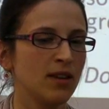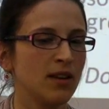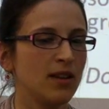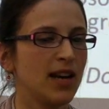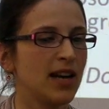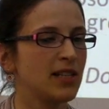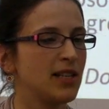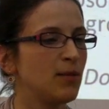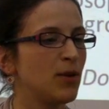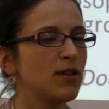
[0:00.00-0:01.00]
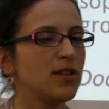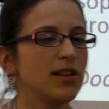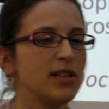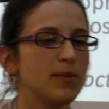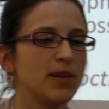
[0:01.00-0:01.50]
The
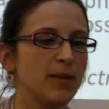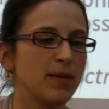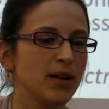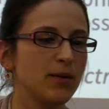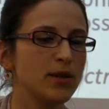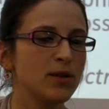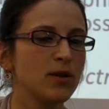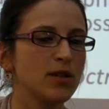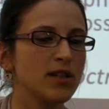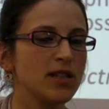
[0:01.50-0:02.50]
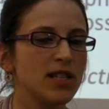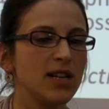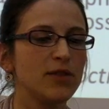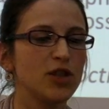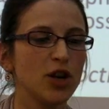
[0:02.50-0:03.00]
anti-monotheist polemic was not
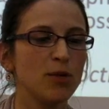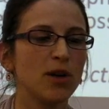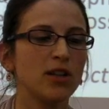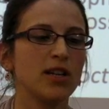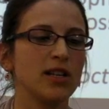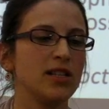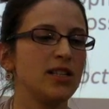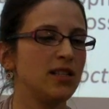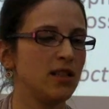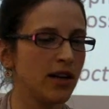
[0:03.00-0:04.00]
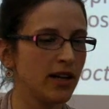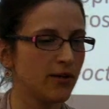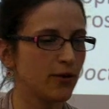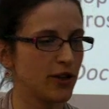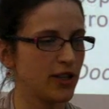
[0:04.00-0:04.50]
conceived so much as a denial
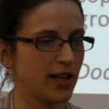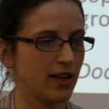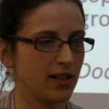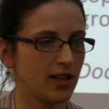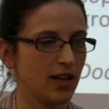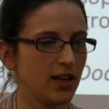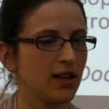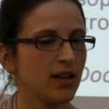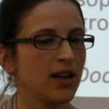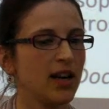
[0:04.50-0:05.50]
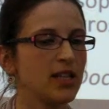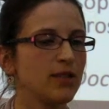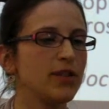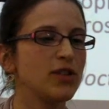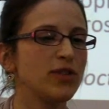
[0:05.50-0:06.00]
of Christianity as
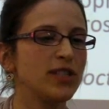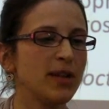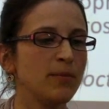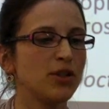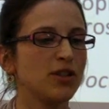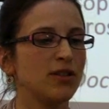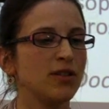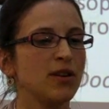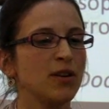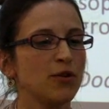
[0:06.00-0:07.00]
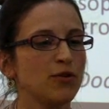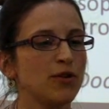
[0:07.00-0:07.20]
of its redemption through